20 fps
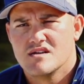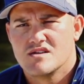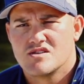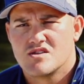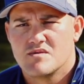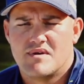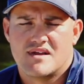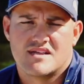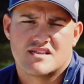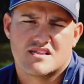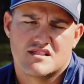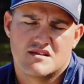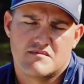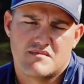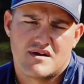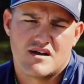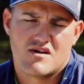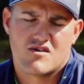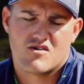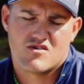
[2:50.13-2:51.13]
So basically
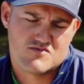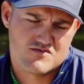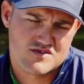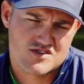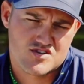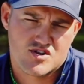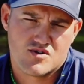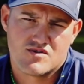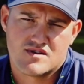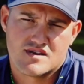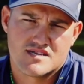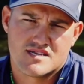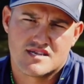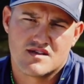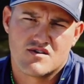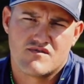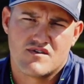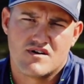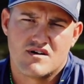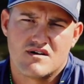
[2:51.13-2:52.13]
my heart was choking
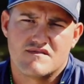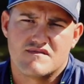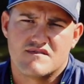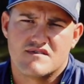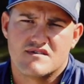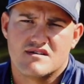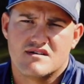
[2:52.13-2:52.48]
itself off.